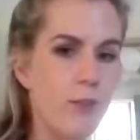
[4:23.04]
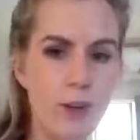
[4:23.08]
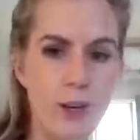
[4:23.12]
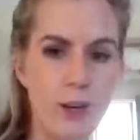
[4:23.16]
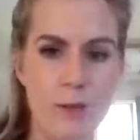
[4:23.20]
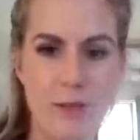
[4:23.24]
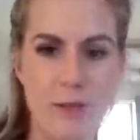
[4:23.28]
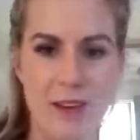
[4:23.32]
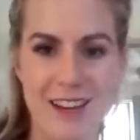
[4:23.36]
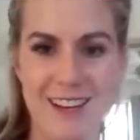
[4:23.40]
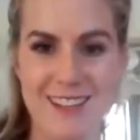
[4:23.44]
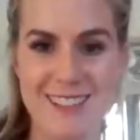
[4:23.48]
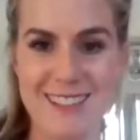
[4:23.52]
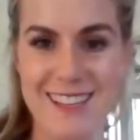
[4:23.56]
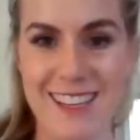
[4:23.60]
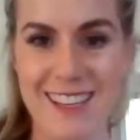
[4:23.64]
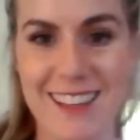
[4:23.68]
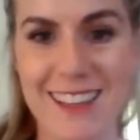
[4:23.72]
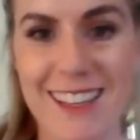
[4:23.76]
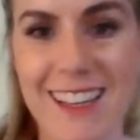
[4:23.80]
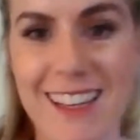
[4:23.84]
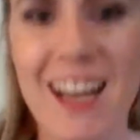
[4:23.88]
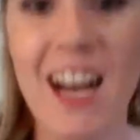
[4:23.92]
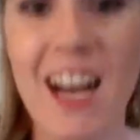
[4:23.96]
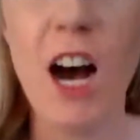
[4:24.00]
already packed it
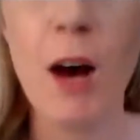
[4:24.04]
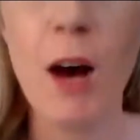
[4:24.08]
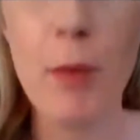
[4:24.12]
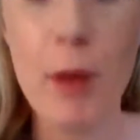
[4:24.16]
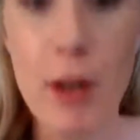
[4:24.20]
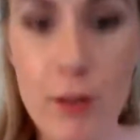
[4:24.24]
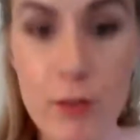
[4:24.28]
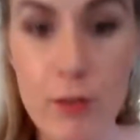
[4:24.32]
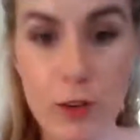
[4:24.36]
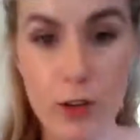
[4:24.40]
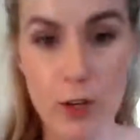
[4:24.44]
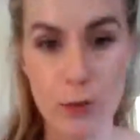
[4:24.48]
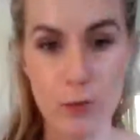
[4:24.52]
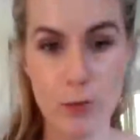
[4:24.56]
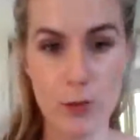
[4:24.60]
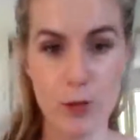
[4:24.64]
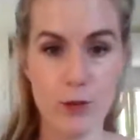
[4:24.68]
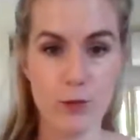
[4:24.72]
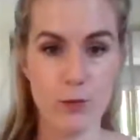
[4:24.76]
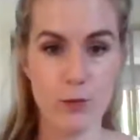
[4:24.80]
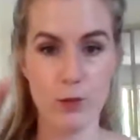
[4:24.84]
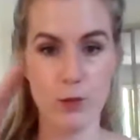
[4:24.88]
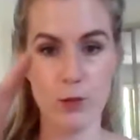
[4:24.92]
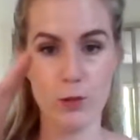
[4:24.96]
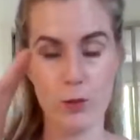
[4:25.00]
in the car, but I've got a
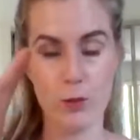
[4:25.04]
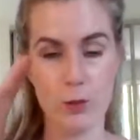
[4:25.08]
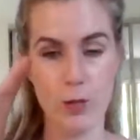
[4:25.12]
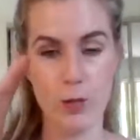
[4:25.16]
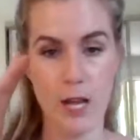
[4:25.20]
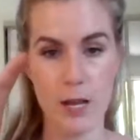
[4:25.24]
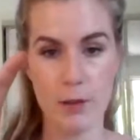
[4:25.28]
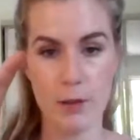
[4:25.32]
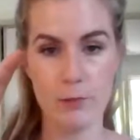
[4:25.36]
beautiful little